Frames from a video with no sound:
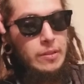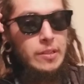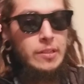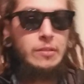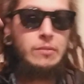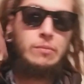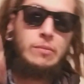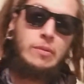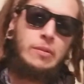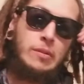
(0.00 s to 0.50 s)

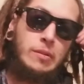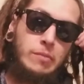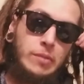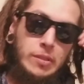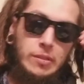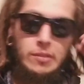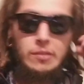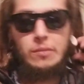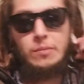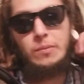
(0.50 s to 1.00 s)
this
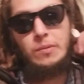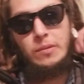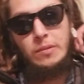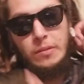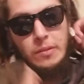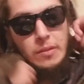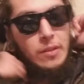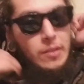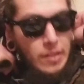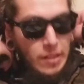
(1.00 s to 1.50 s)
one,
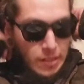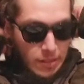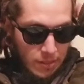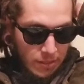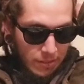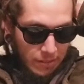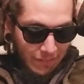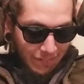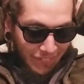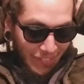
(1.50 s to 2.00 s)

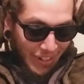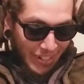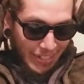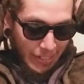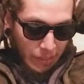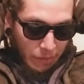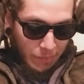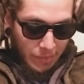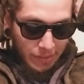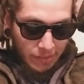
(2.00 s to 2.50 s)

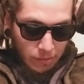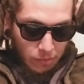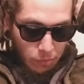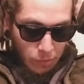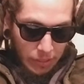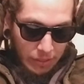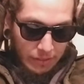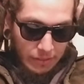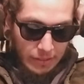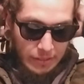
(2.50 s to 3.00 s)
finally messed
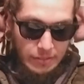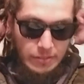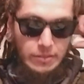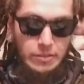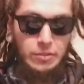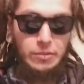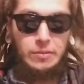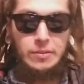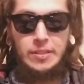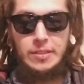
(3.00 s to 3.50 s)
with these
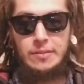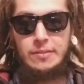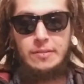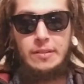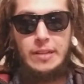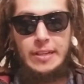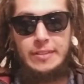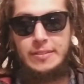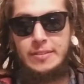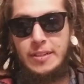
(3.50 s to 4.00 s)
two this
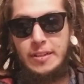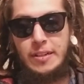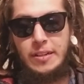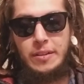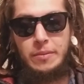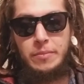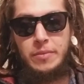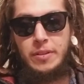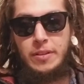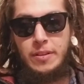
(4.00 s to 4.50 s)
last
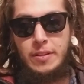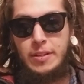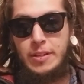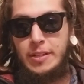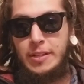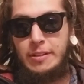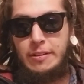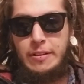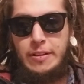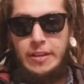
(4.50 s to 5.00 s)
time,
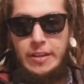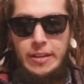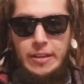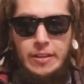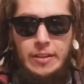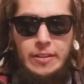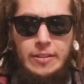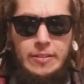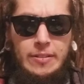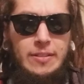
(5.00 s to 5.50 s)

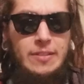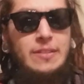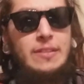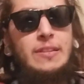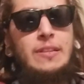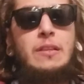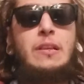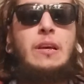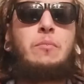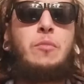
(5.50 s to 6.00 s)
and
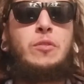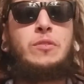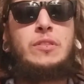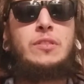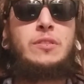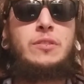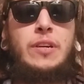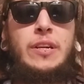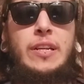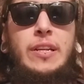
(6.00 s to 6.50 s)
I'm always
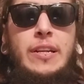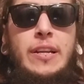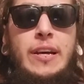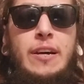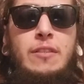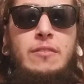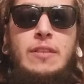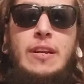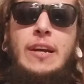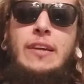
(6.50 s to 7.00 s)
trying it
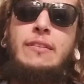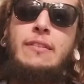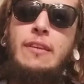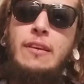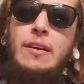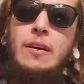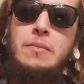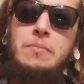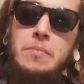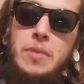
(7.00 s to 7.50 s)
out. I think
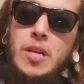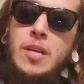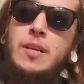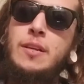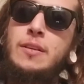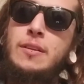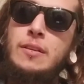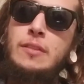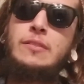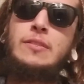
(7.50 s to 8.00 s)
I'm
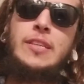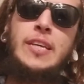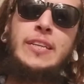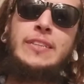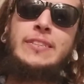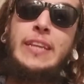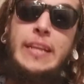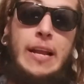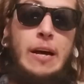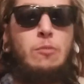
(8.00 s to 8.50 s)
content,
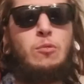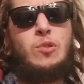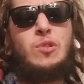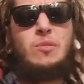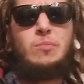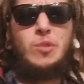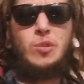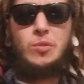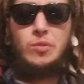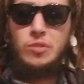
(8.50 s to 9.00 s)
and I would
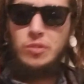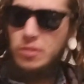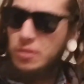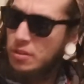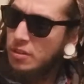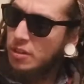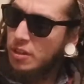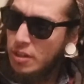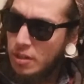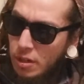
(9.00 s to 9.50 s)
almost
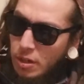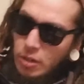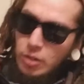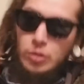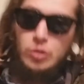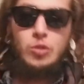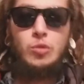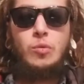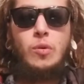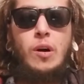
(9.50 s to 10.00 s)

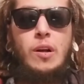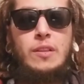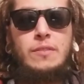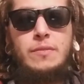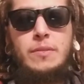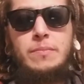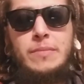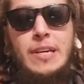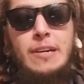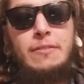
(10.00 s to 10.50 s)
do all of
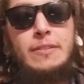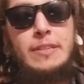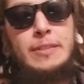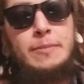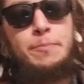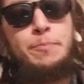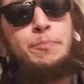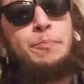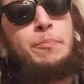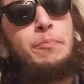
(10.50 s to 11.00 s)
them that way,
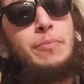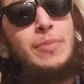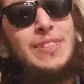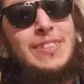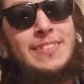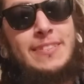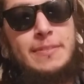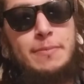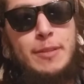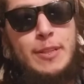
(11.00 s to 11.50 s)
but
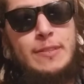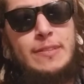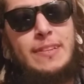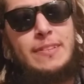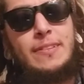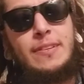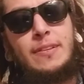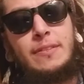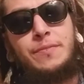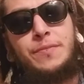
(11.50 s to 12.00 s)
just because I
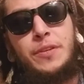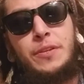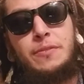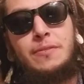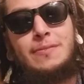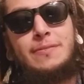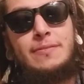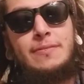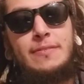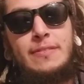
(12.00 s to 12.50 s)
did a few,
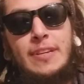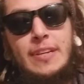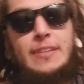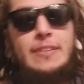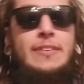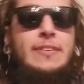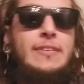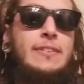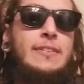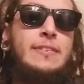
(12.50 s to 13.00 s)
and
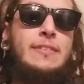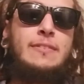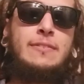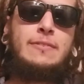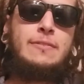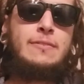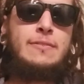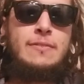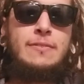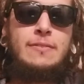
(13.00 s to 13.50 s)
then
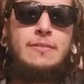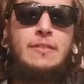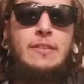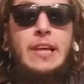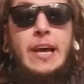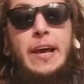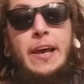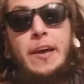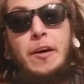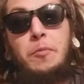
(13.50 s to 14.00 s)

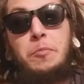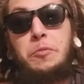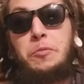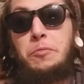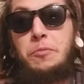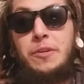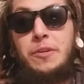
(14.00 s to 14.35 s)
that helps